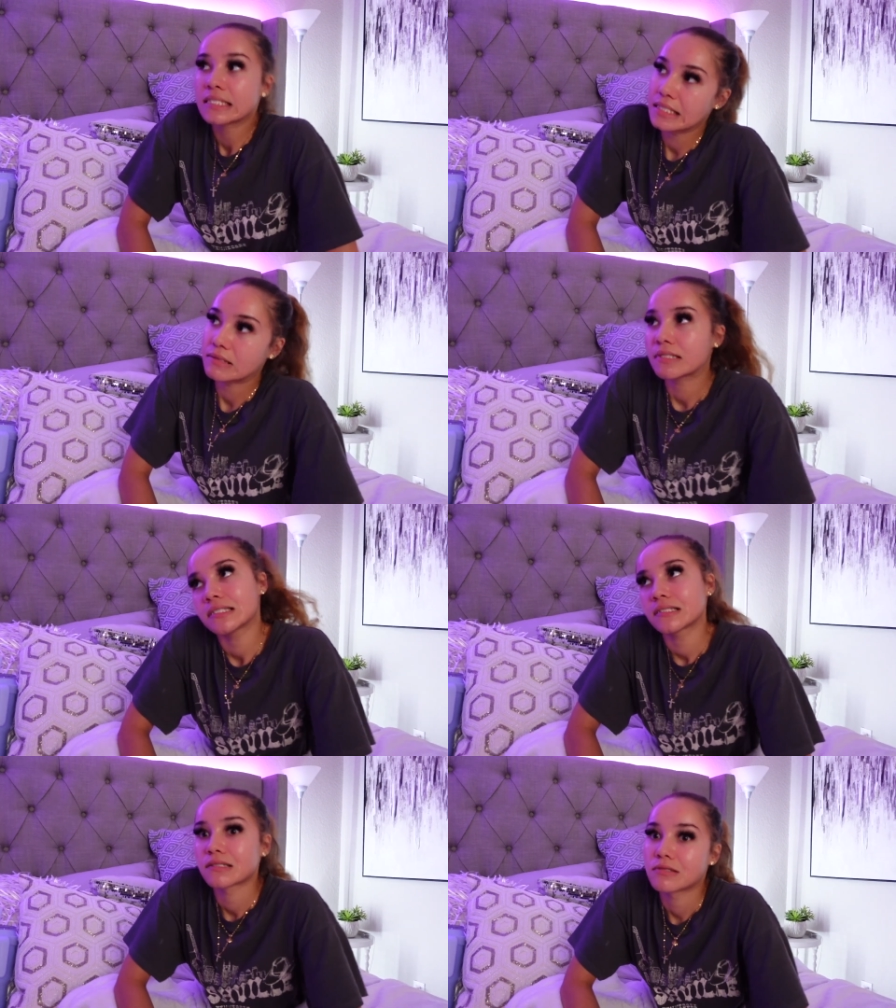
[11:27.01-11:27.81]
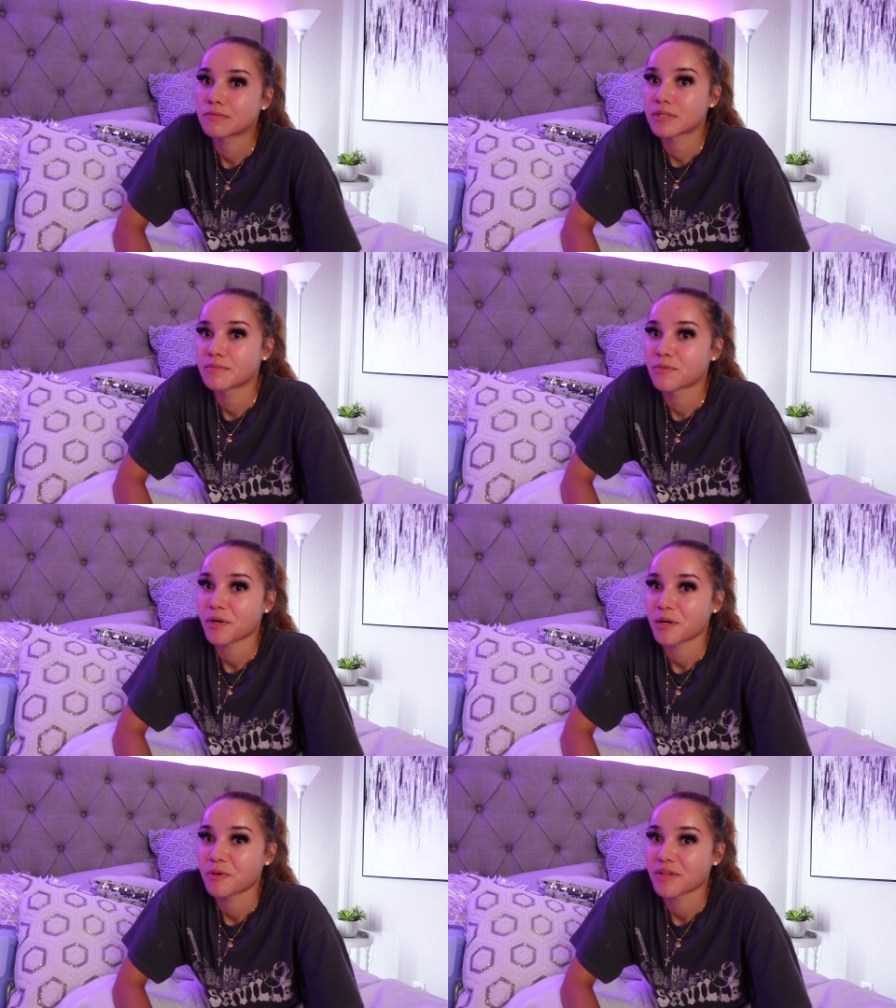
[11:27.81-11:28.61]
So the Lord's really been
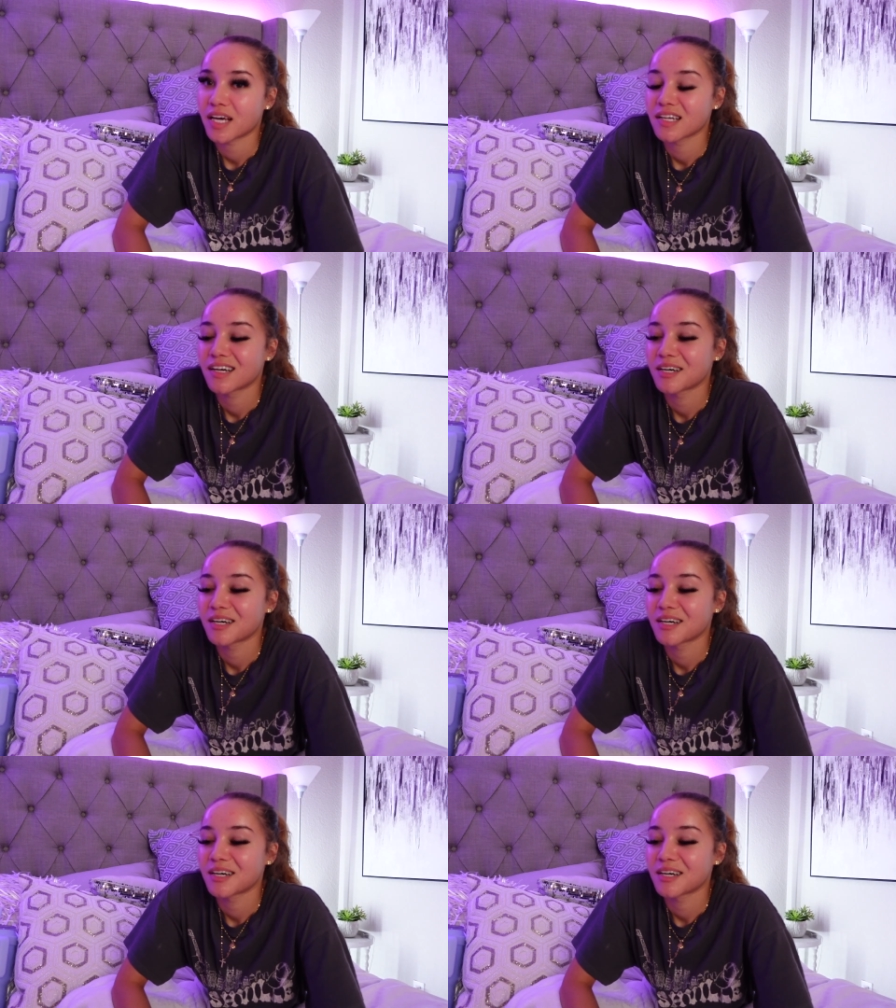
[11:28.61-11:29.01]
working on me with that,